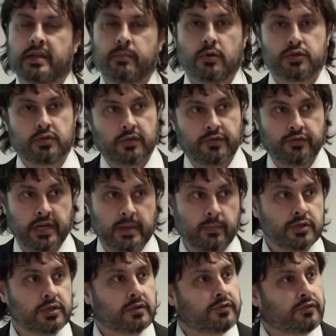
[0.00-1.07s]
in module three. In
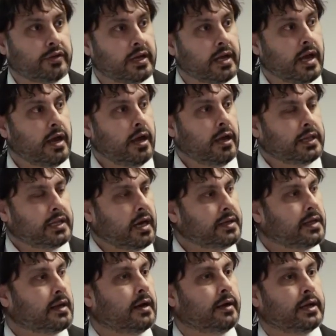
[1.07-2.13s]
module three, the
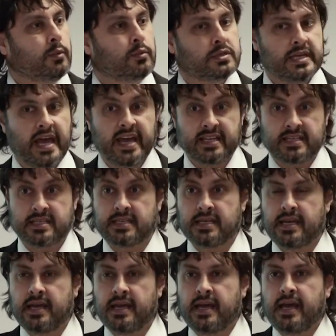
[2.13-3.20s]
underlying was S.
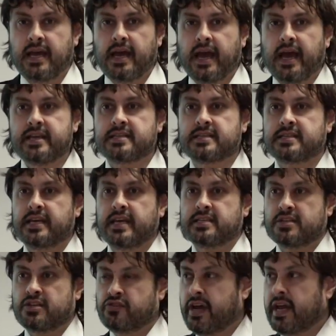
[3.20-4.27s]
S is
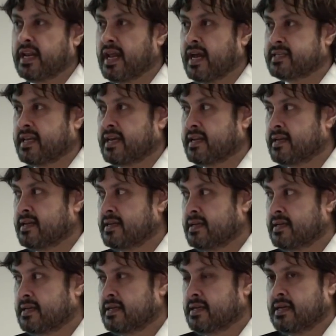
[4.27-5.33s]
a traded asset.
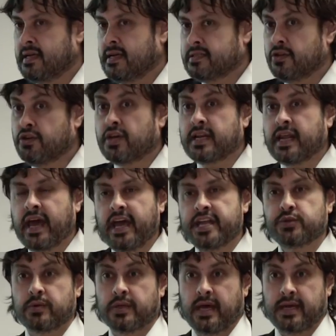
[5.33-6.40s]
So you can hedge
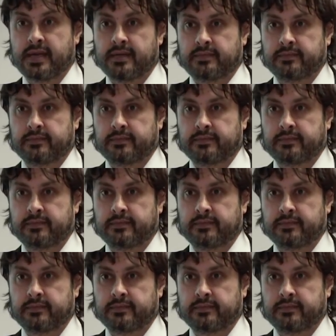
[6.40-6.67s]
with that.